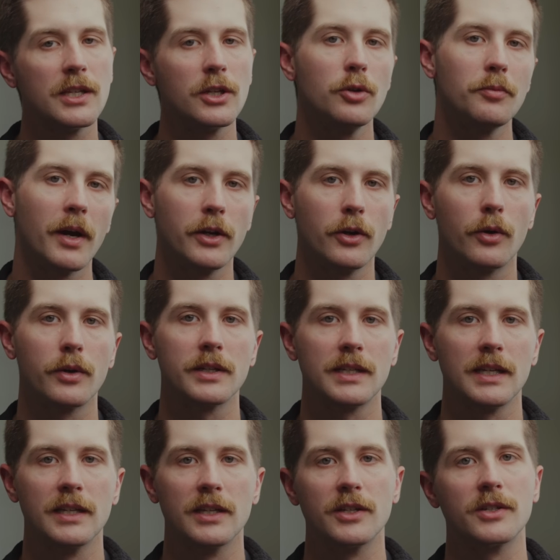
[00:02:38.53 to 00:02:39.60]
thing you might notice
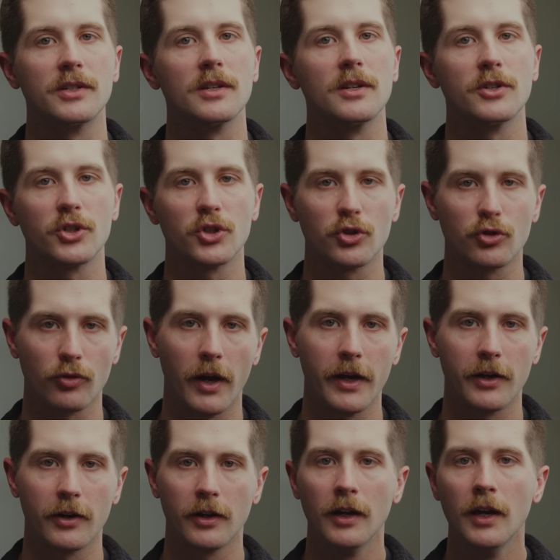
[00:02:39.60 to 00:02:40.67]
is
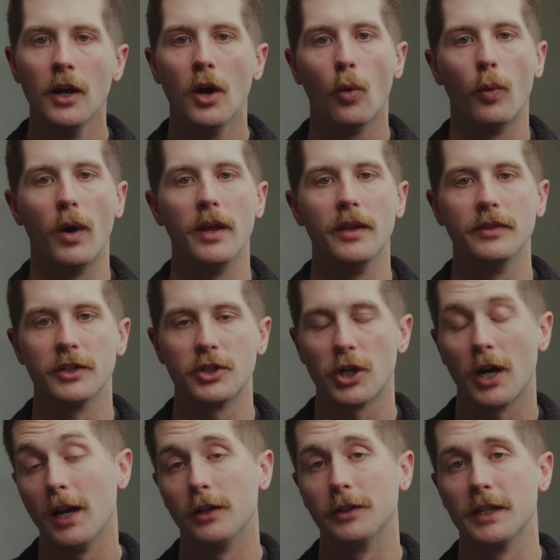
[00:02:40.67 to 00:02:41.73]
stridor when the
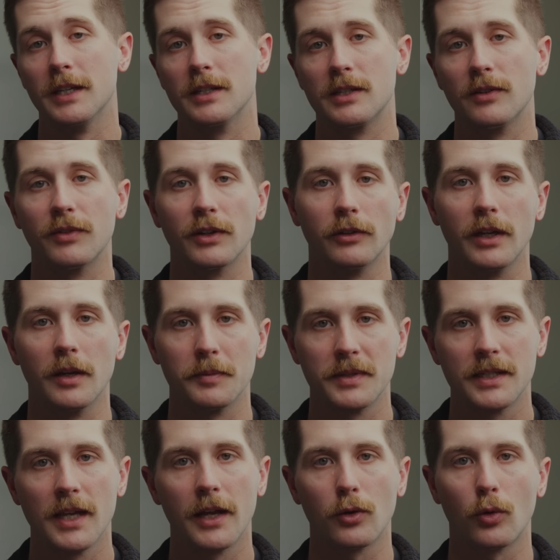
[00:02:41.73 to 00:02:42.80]
child is severely
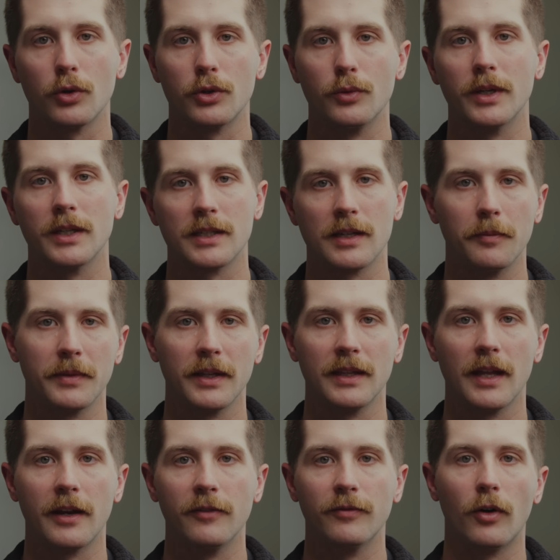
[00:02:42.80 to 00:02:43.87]
upset or doing something
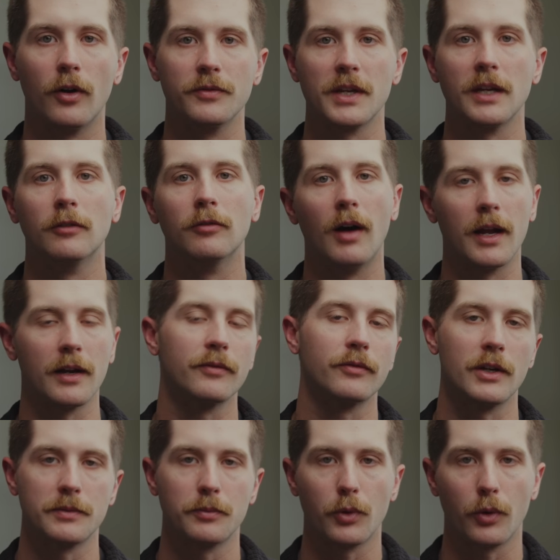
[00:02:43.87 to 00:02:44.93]
that involves a lot of
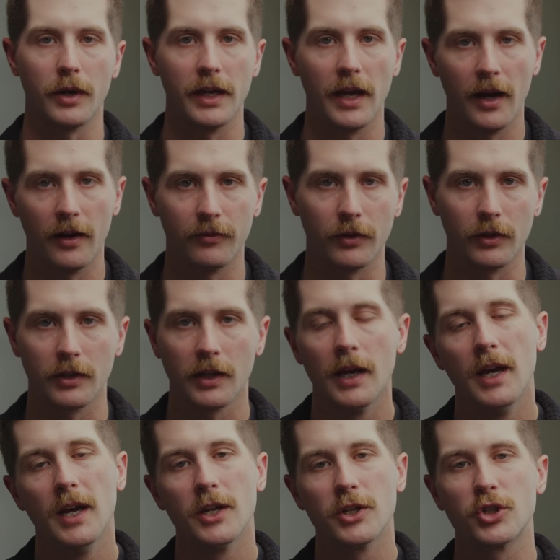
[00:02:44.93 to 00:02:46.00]
respiratory effort.
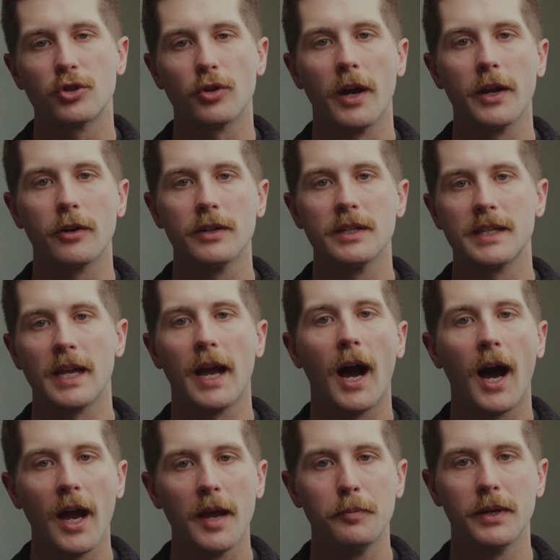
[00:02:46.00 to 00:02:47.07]
Stridor is a
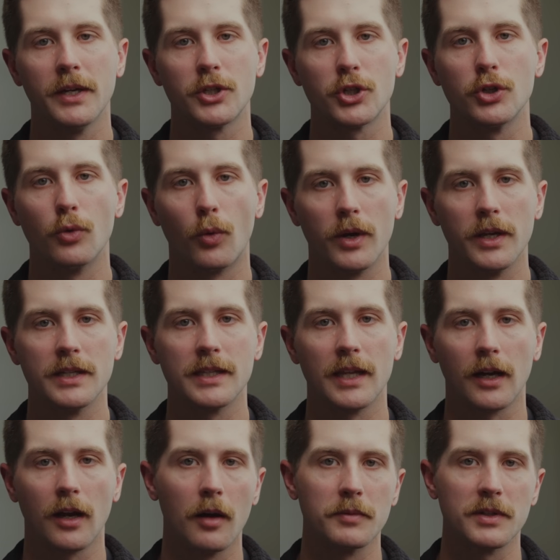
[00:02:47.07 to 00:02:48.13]
high-pitched noise
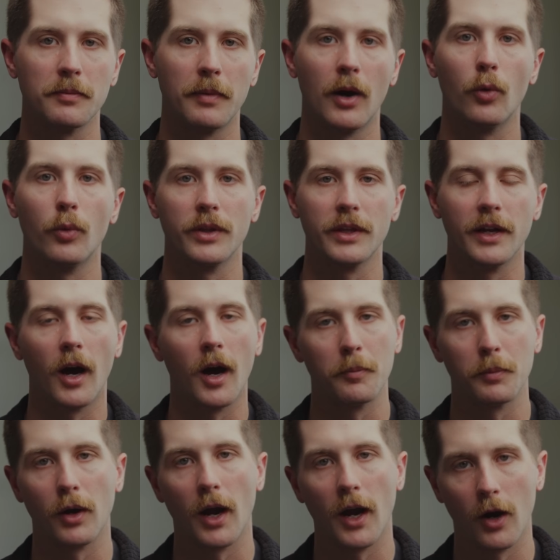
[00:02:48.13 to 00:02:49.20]
that comes about with an
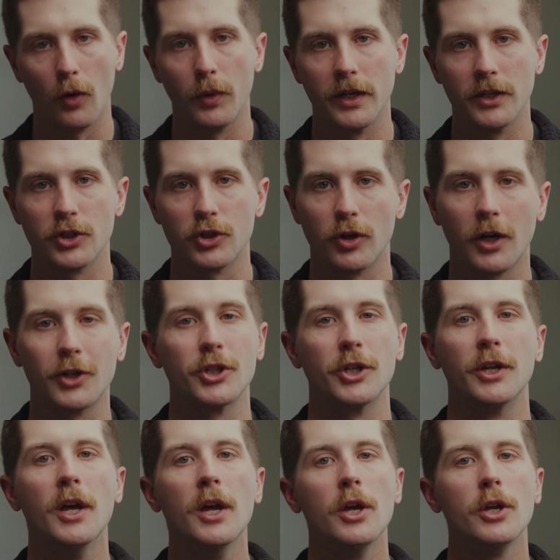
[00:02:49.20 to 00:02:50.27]
upper airway
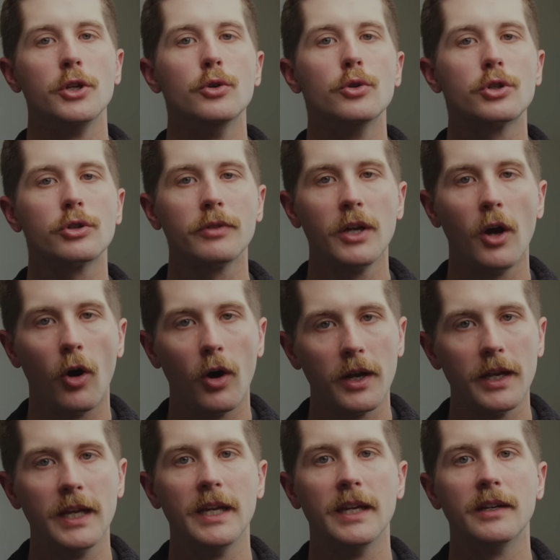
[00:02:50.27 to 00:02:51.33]
obstruction, usually
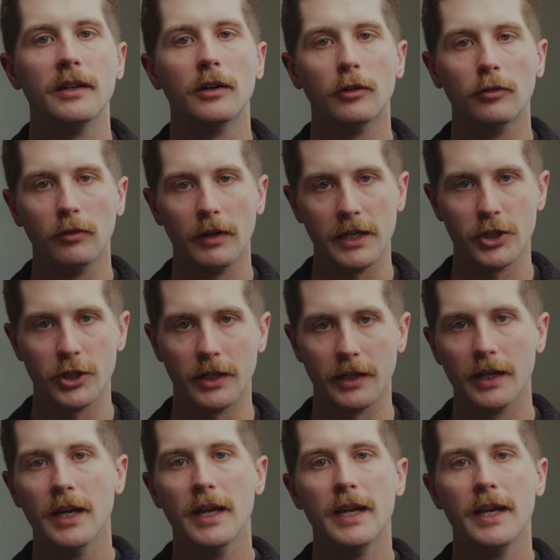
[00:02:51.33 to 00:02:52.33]
on inhalation.